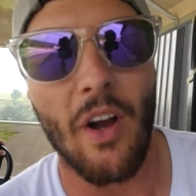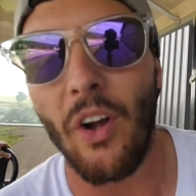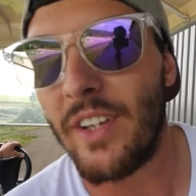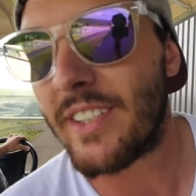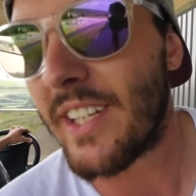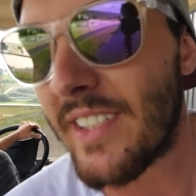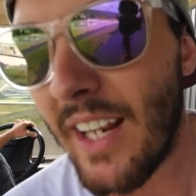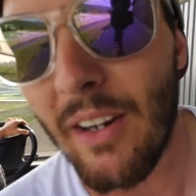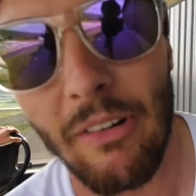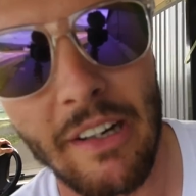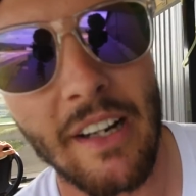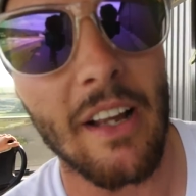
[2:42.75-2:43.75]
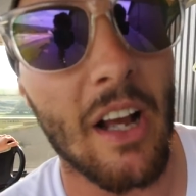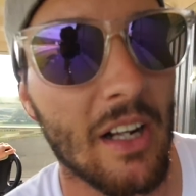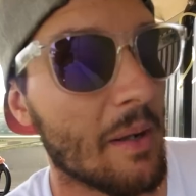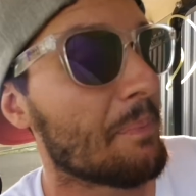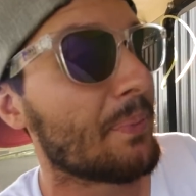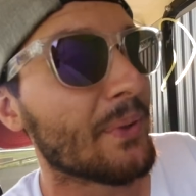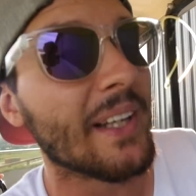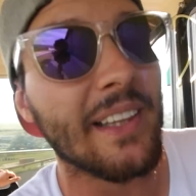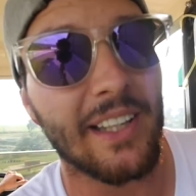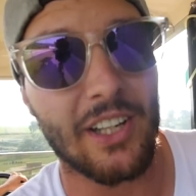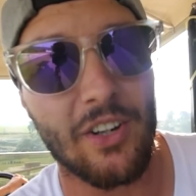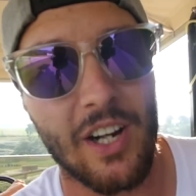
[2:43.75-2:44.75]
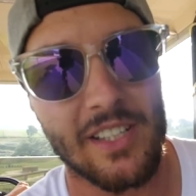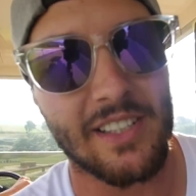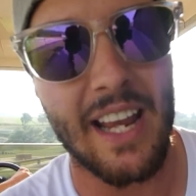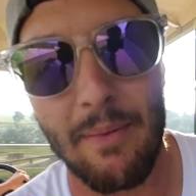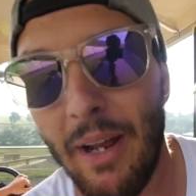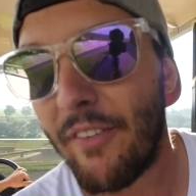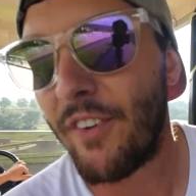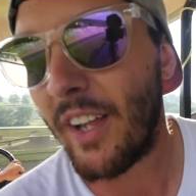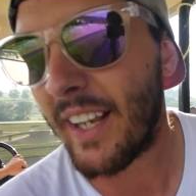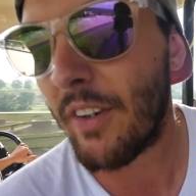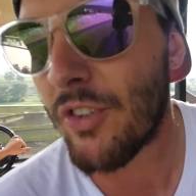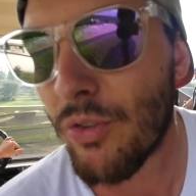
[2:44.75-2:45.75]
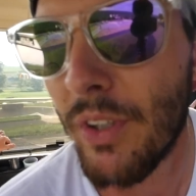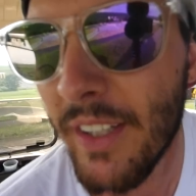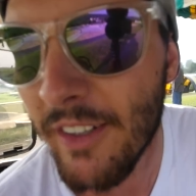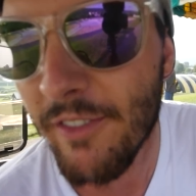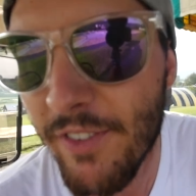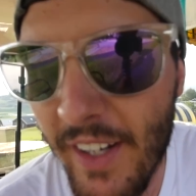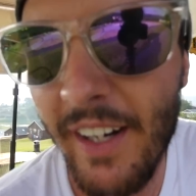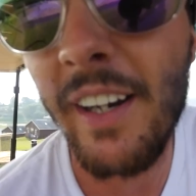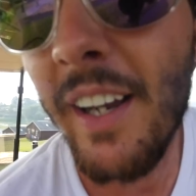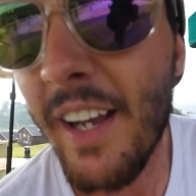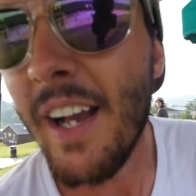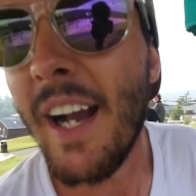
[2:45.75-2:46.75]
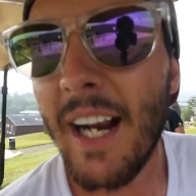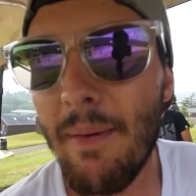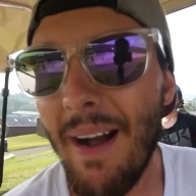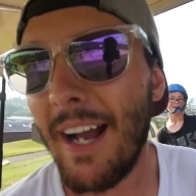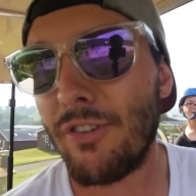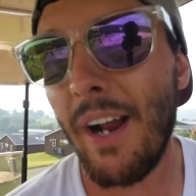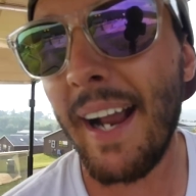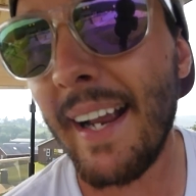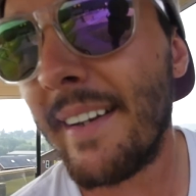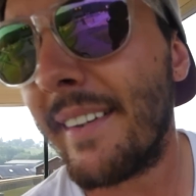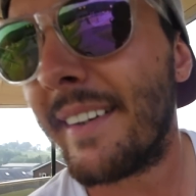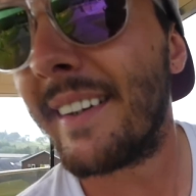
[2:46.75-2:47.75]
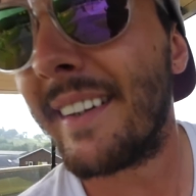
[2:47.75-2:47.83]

all these kids gotta run completely across camp. I felt like it was really unfair. Come on, Dragon!